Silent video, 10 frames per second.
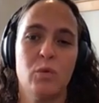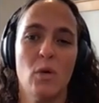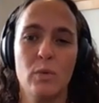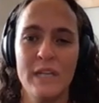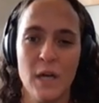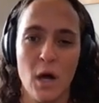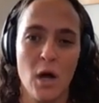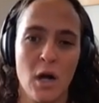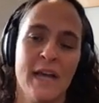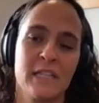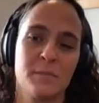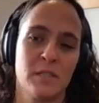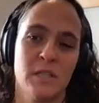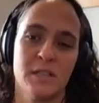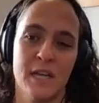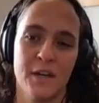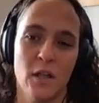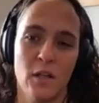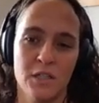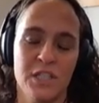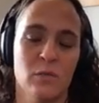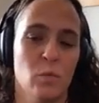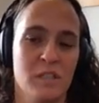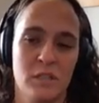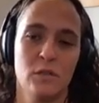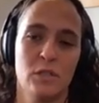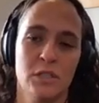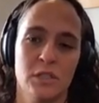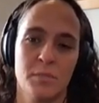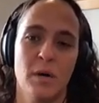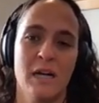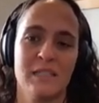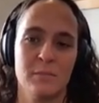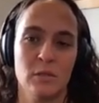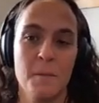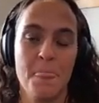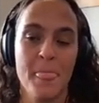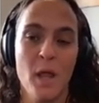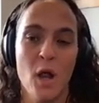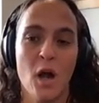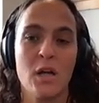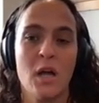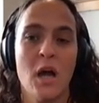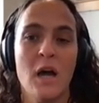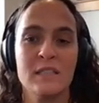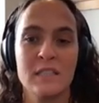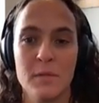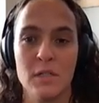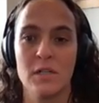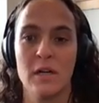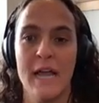while we are experts on technology and what solutions are possible, our customers are